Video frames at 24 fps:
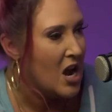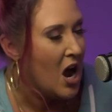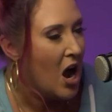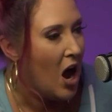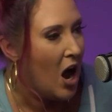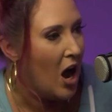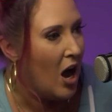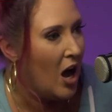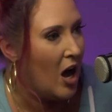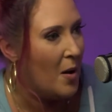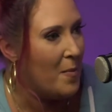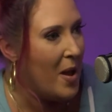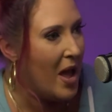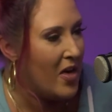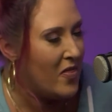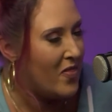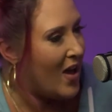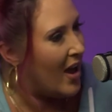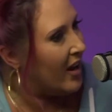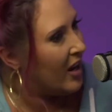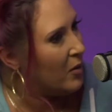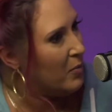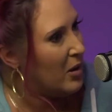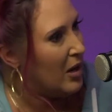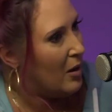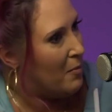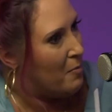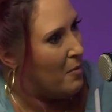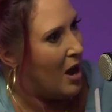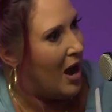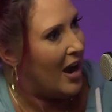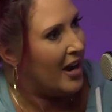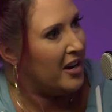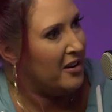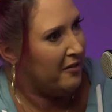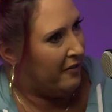And that can be a
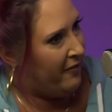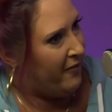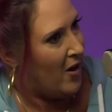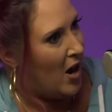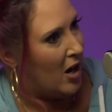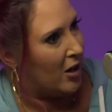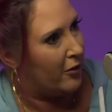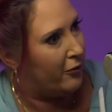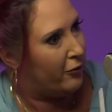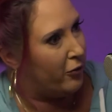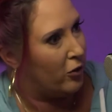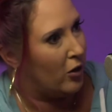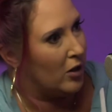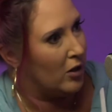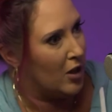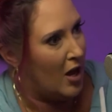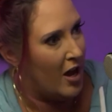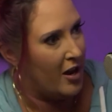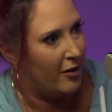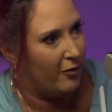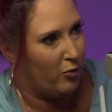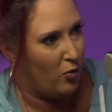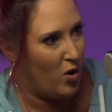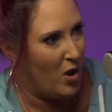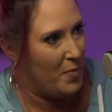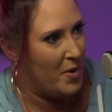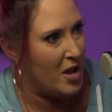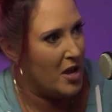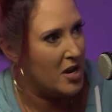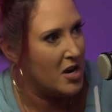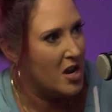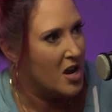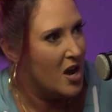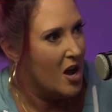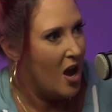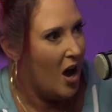mind fuck for a lot of
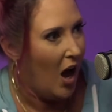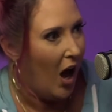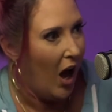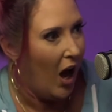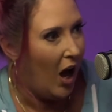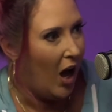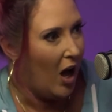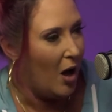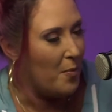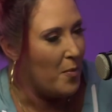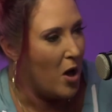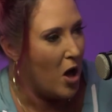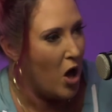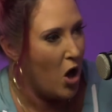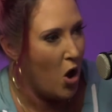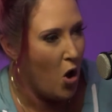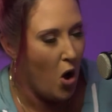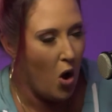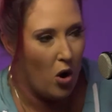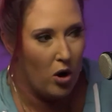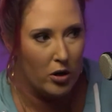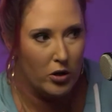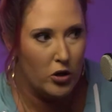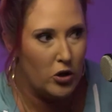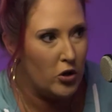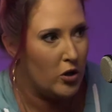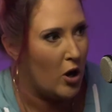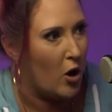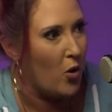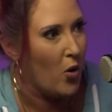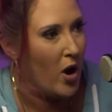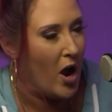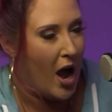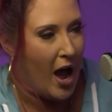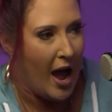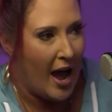women. As
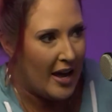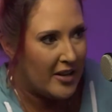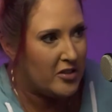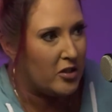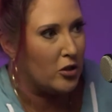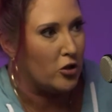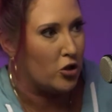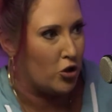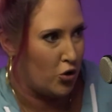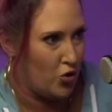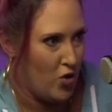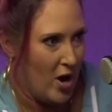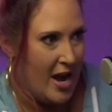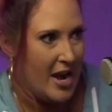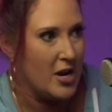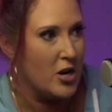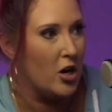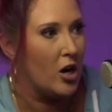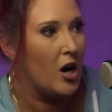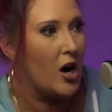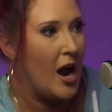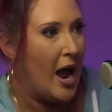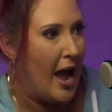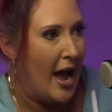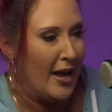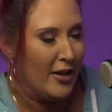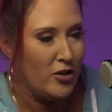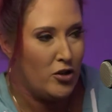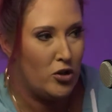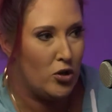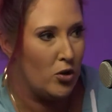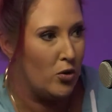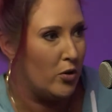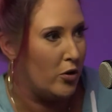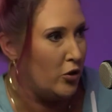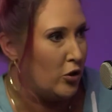a trainer, as
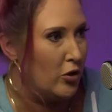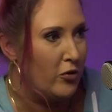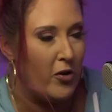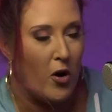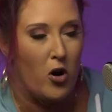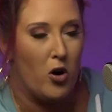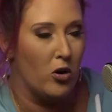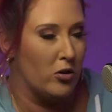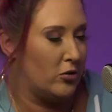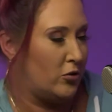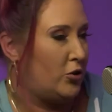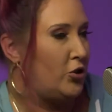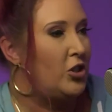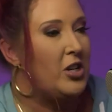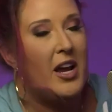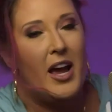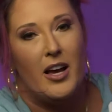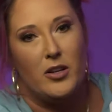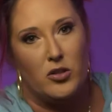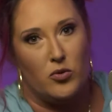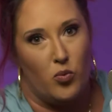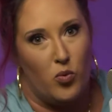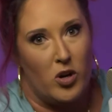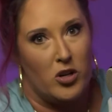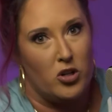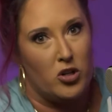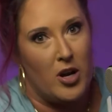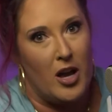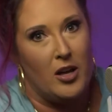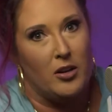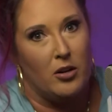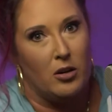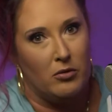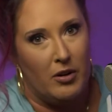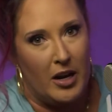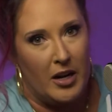someone she has 1
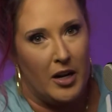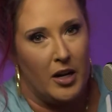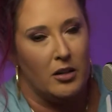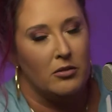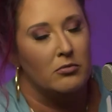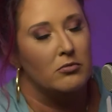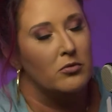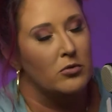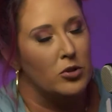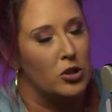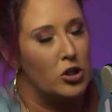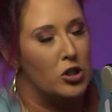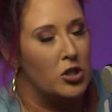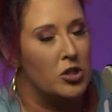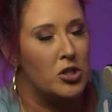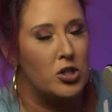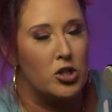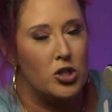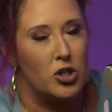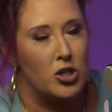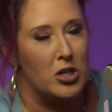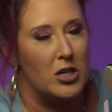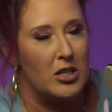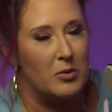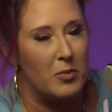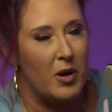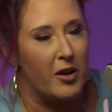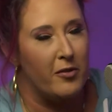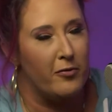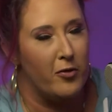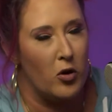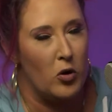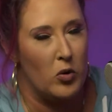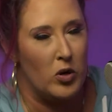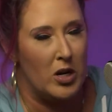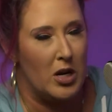child already. She's my
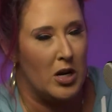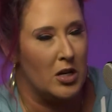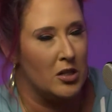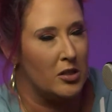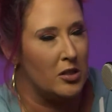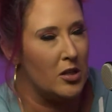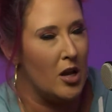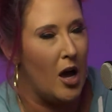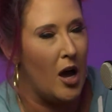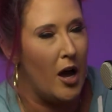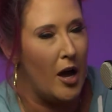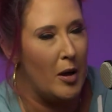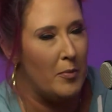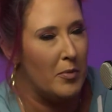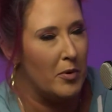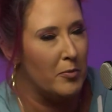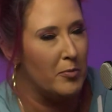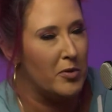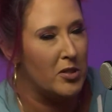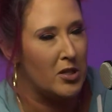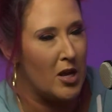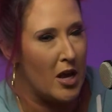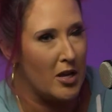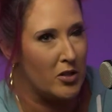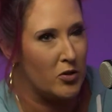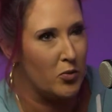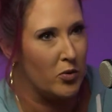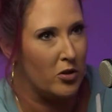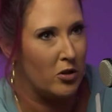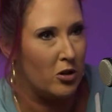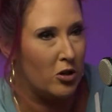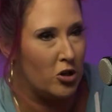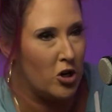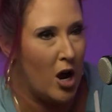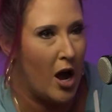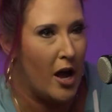faux niece. I'm obsessed with
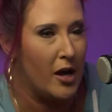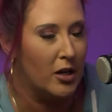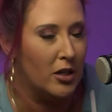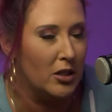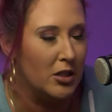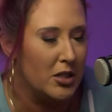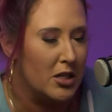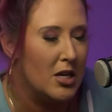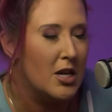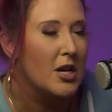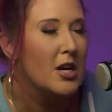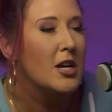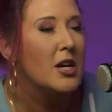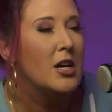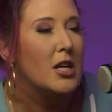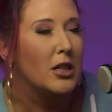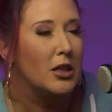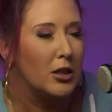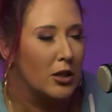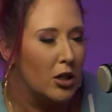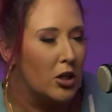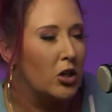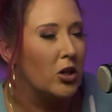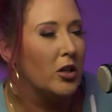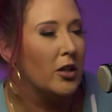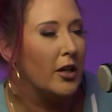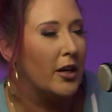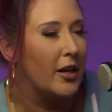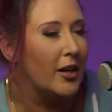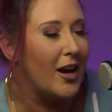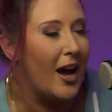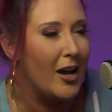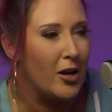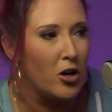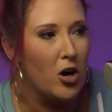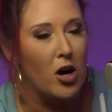her child. Literally,
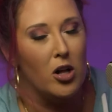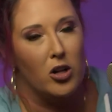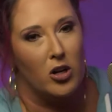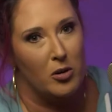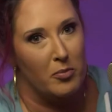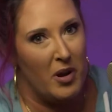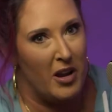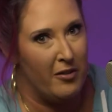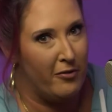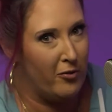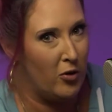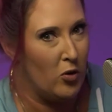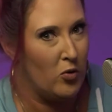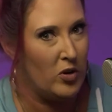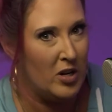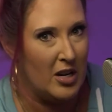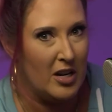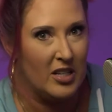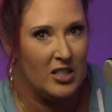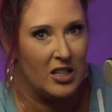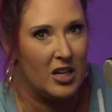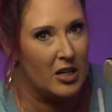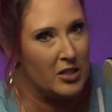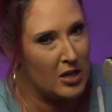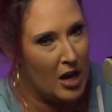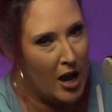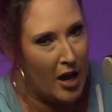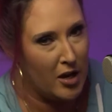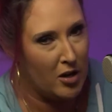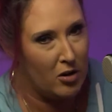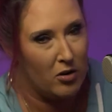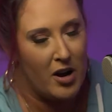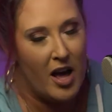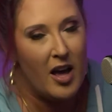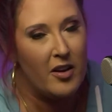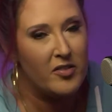I call her my faux niece because I
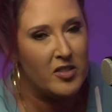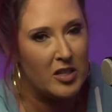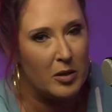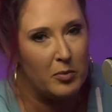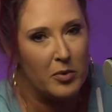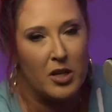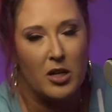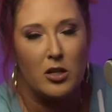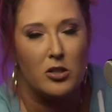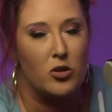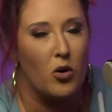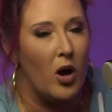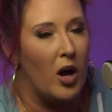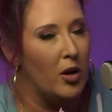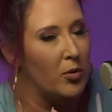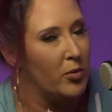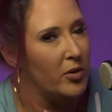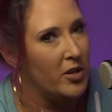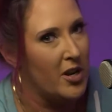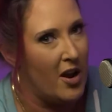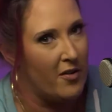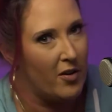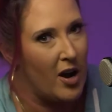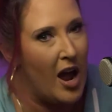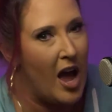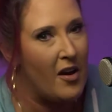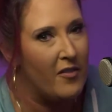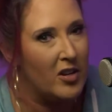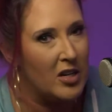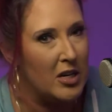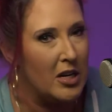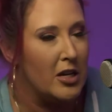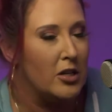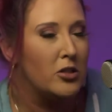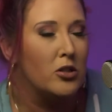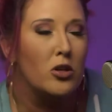don't have siblings, so I will never have a
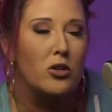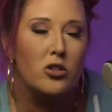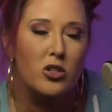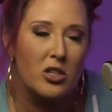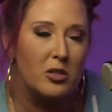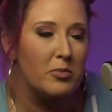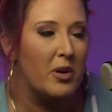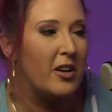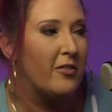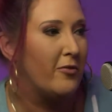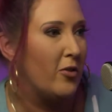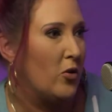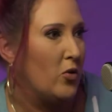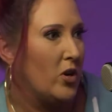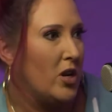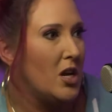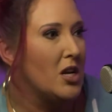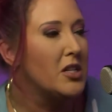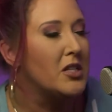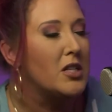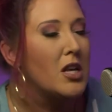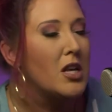niece, so she's my faux niece.